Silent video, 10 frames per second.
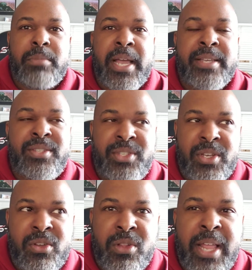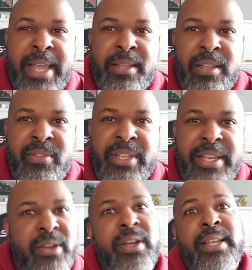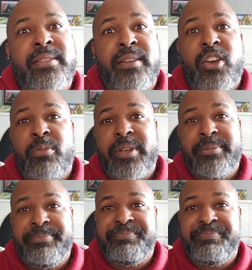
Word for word: I still like living here in Tacoma